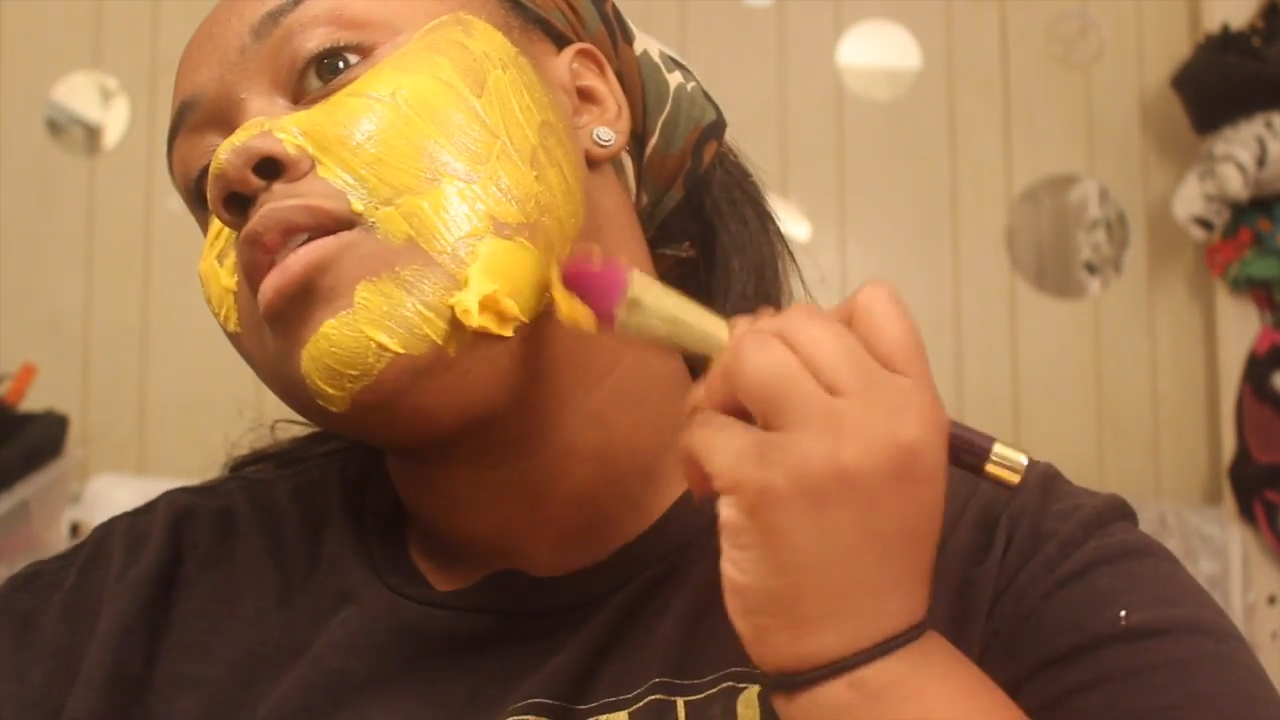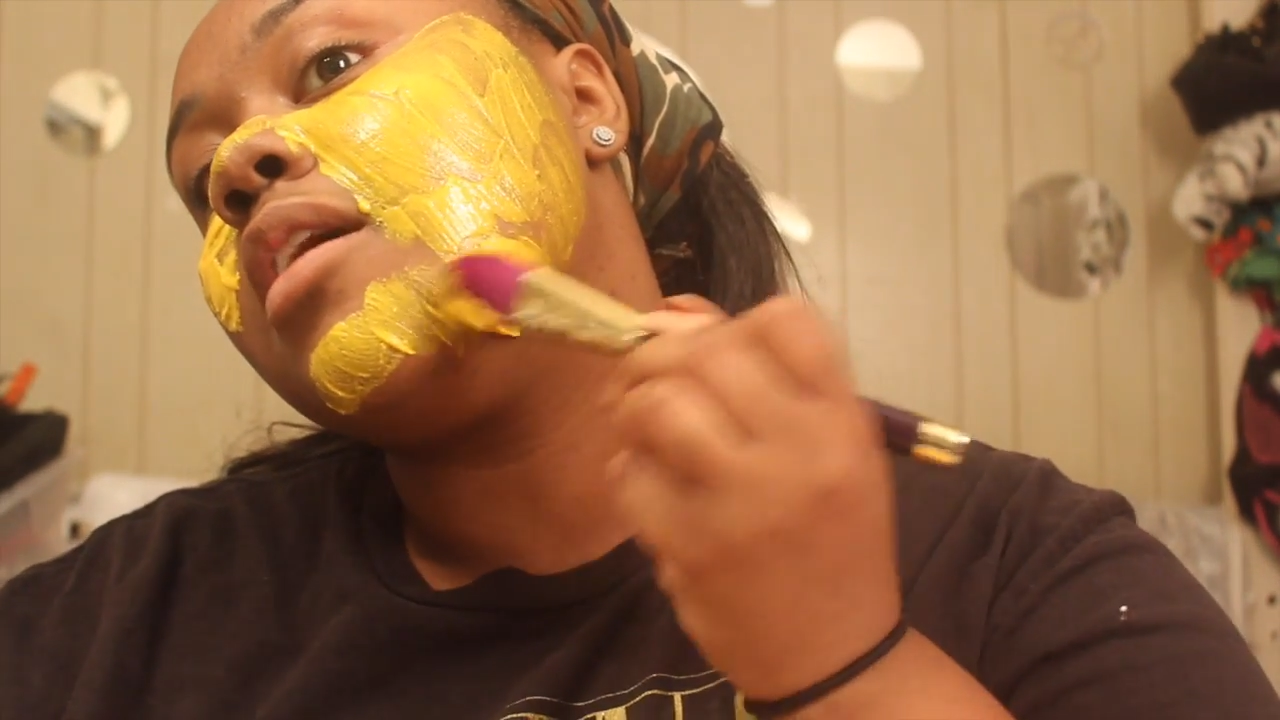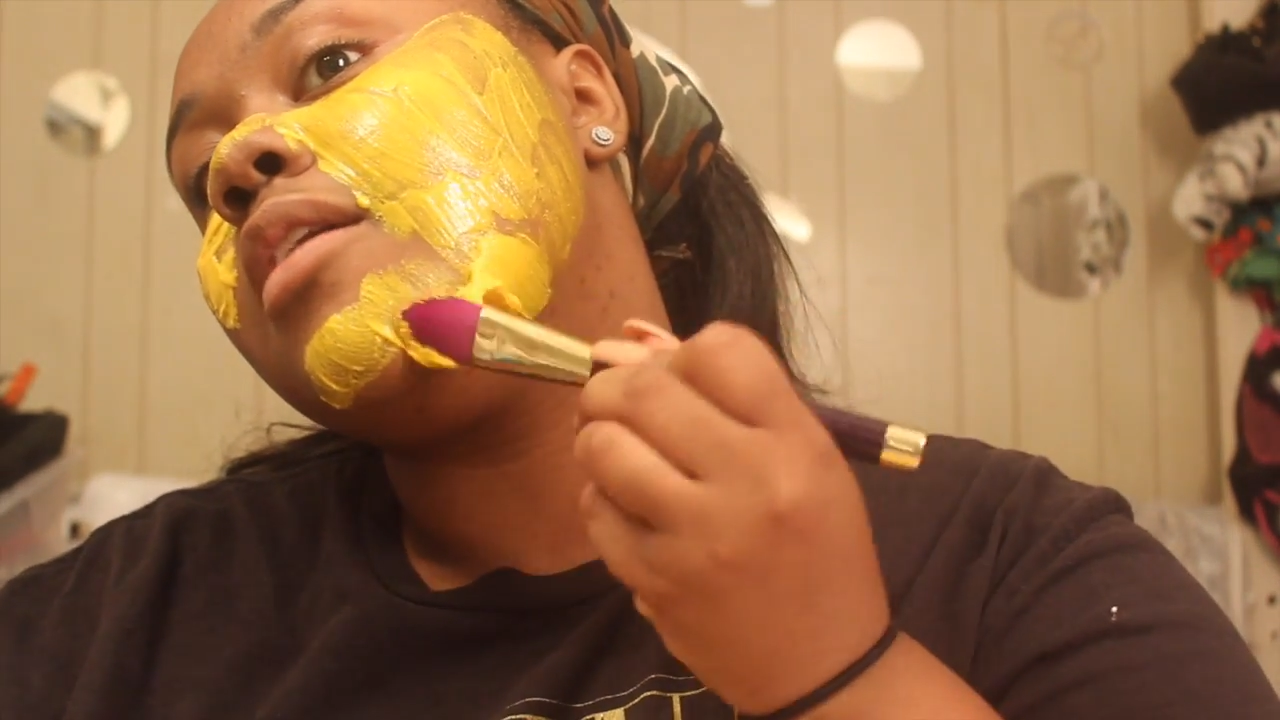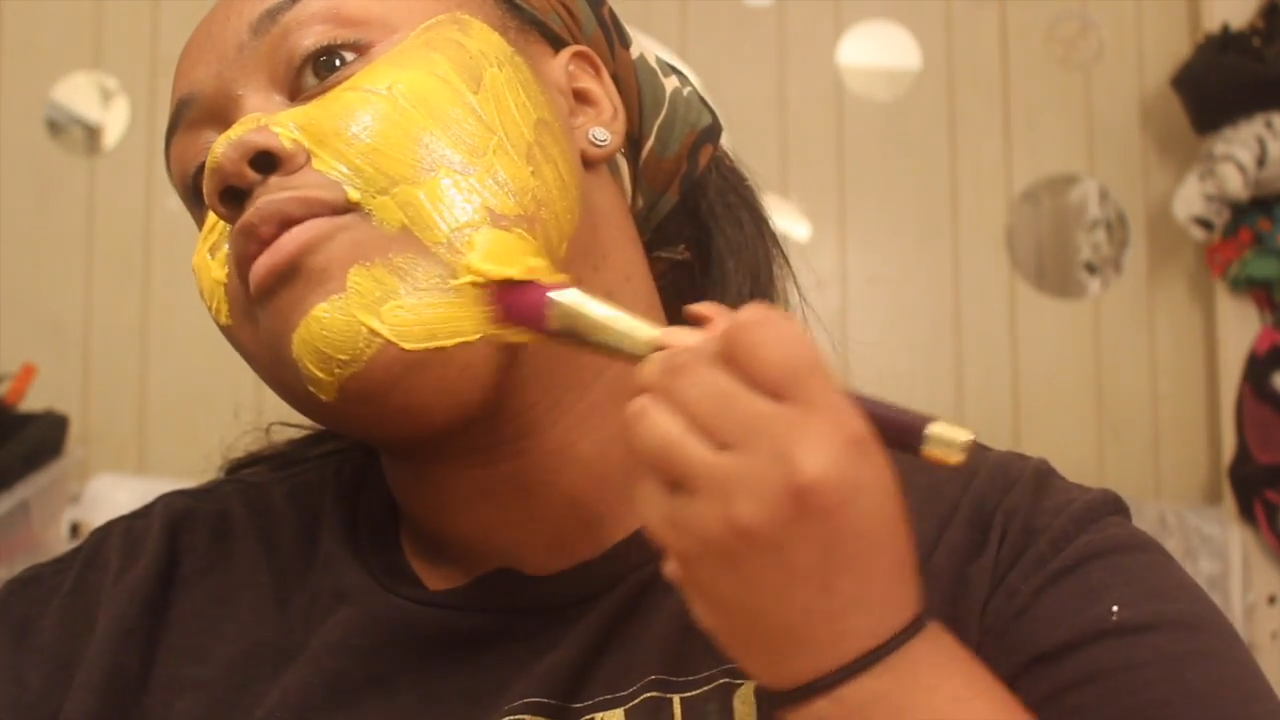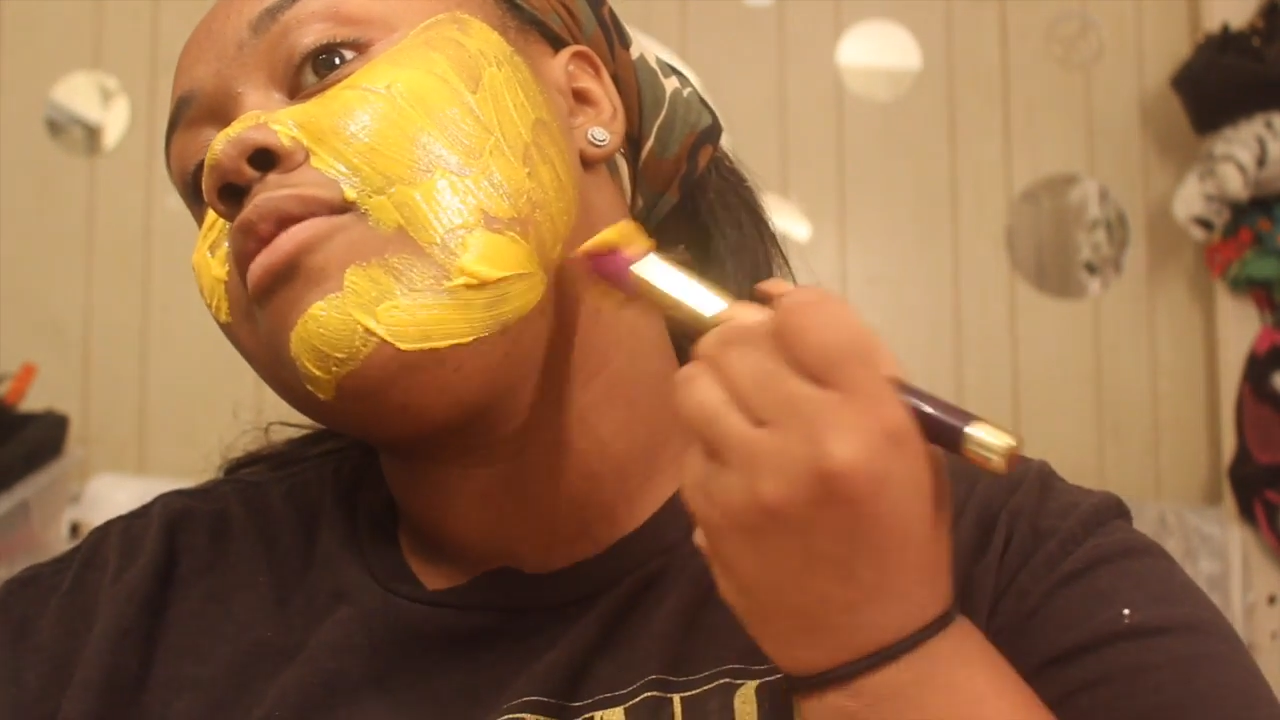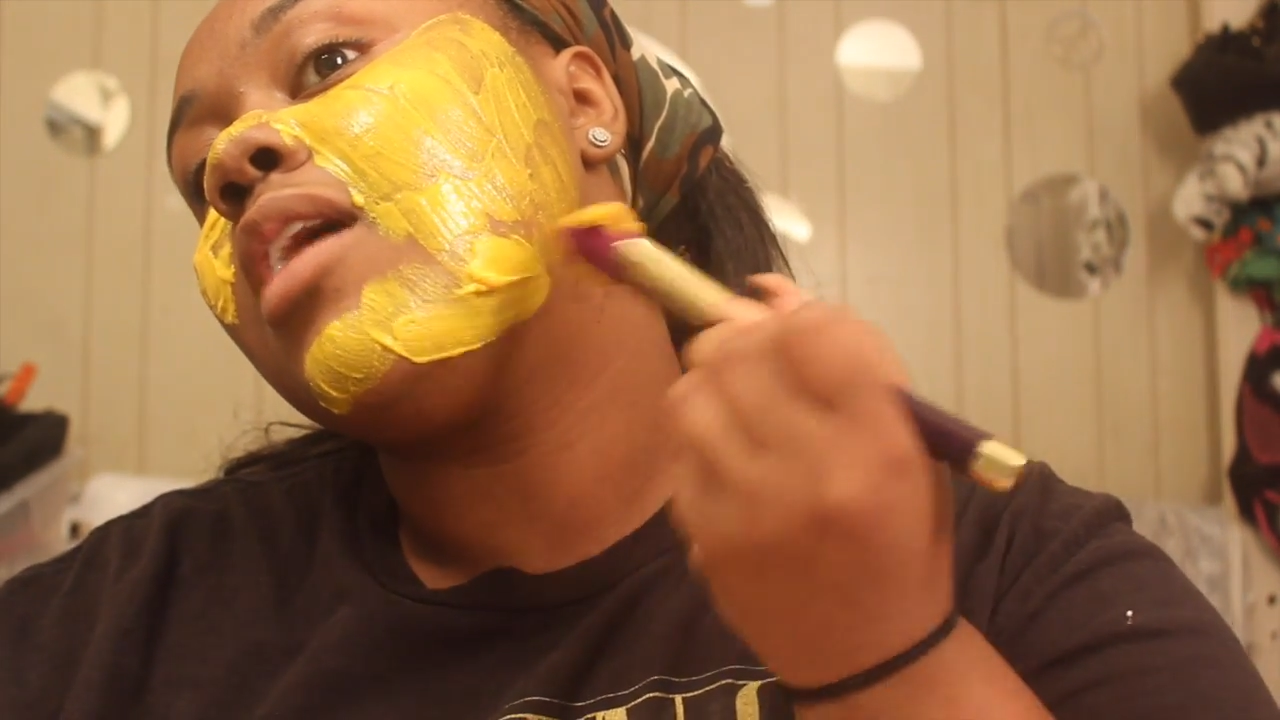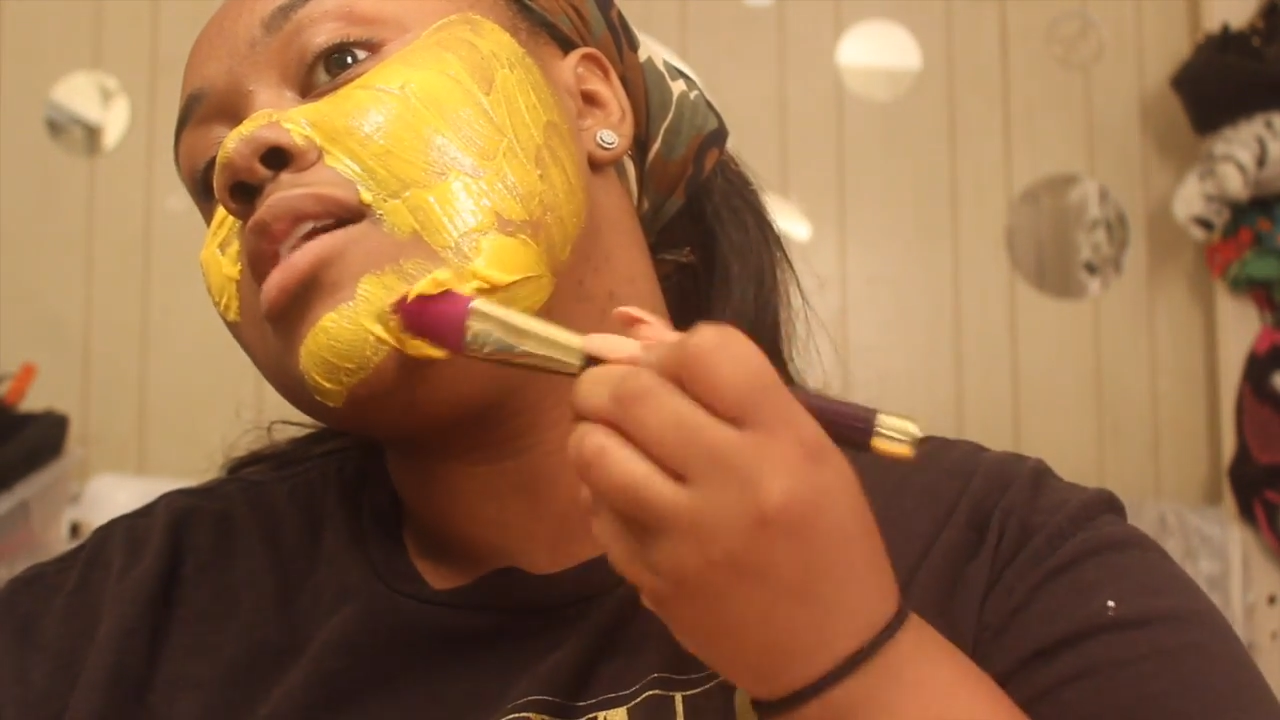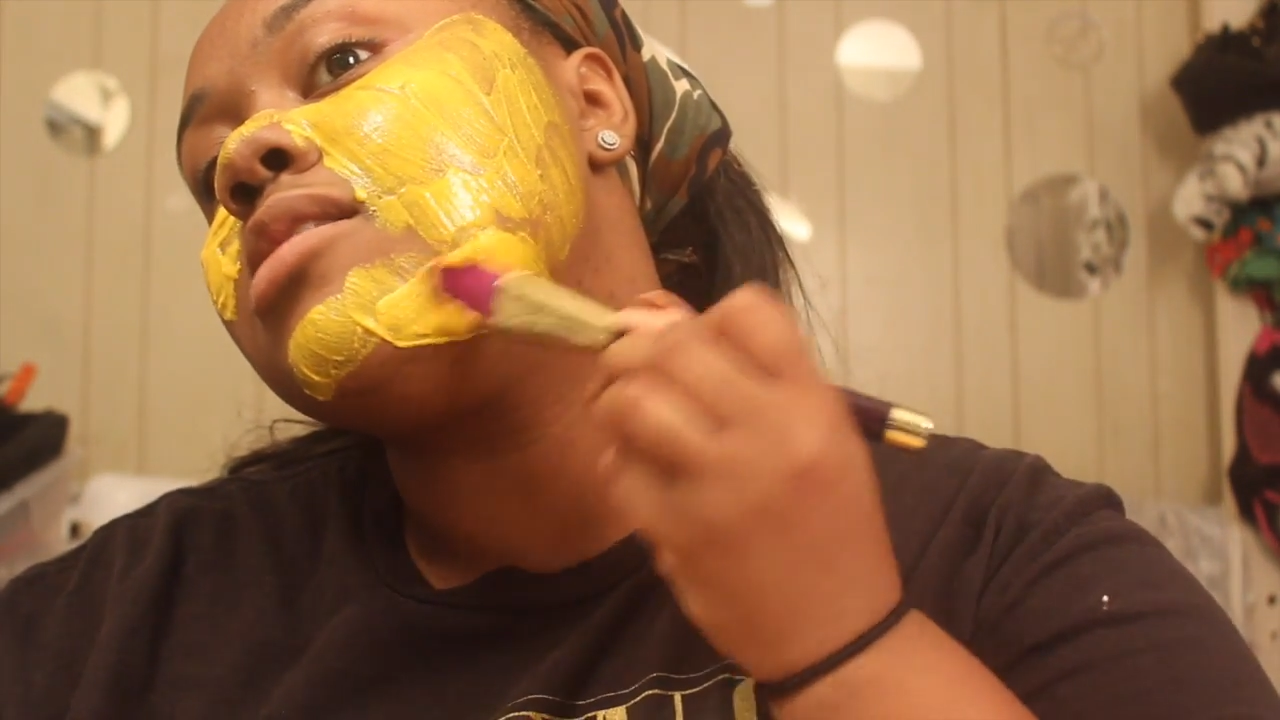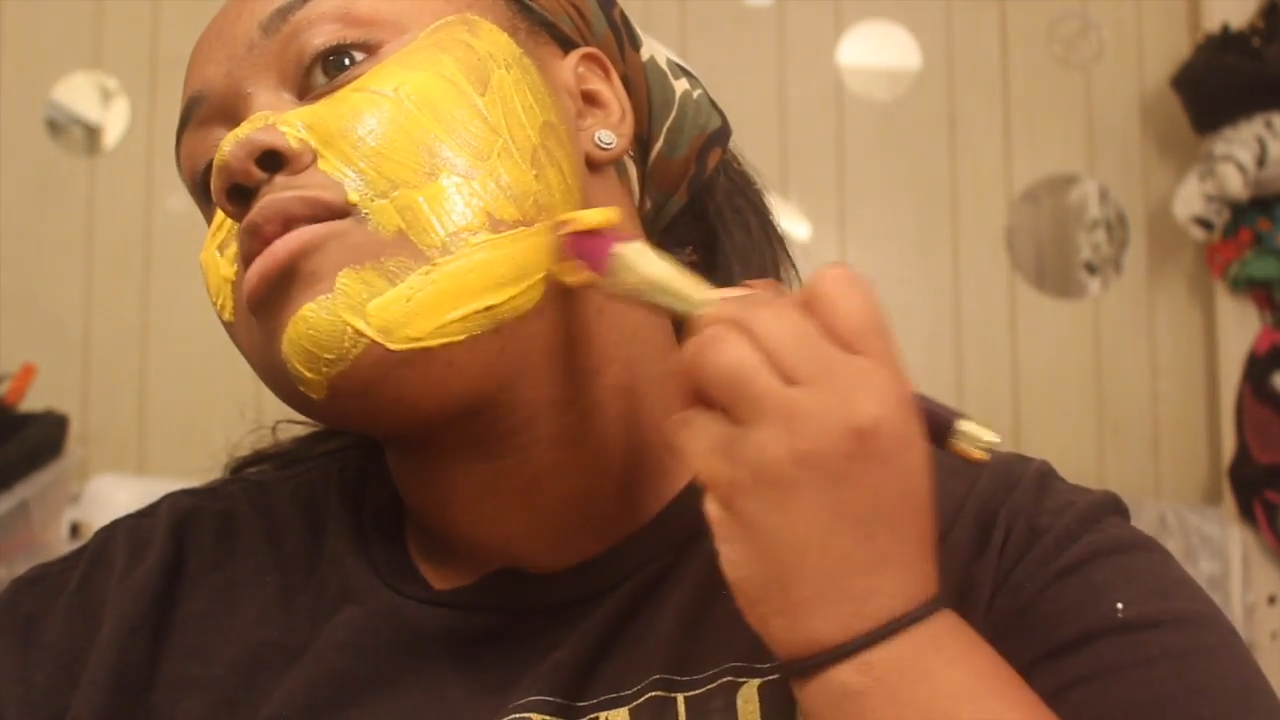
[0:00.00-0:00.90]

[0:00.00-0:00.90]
And if you guys